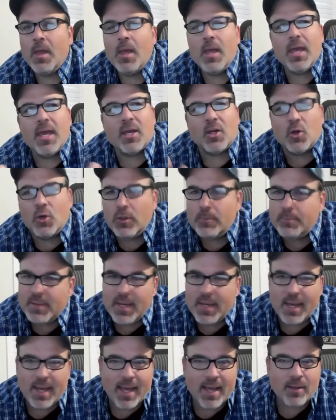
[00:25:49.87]
it could be
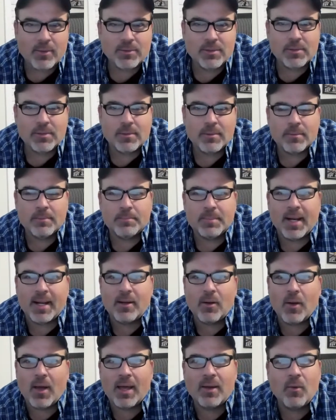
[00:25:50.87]
a house, but
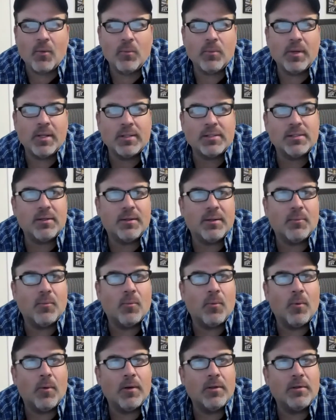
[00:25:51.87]
I don't necessarily
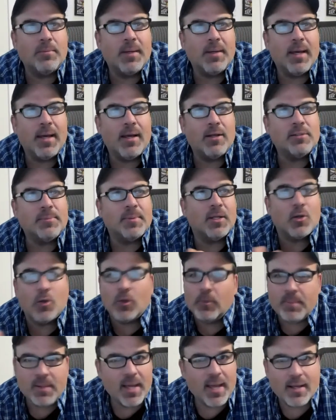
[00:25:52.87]
want it to be a house, but it
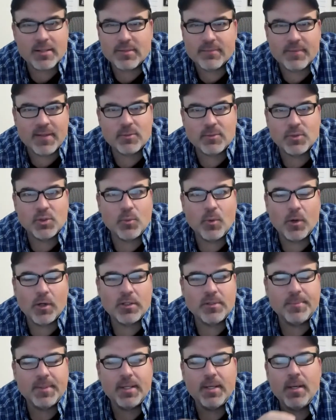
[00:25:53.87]
could be a house if that's what you want it to
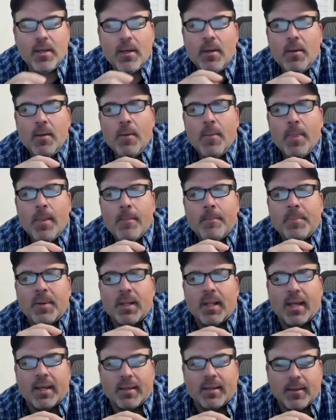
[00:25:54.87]
be. But
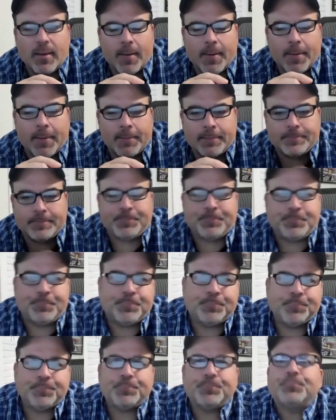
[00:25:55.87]
like
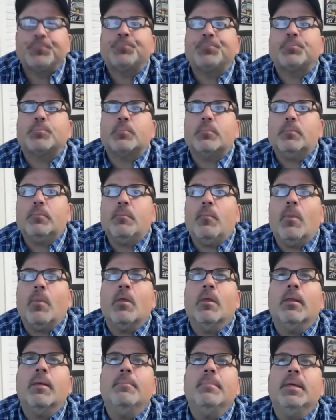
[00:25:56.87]

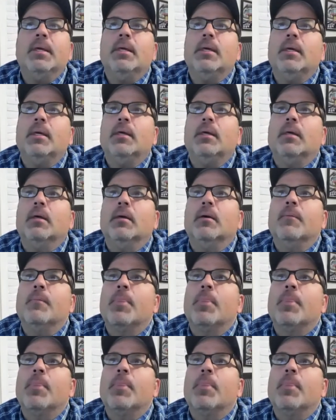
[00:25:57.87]
let me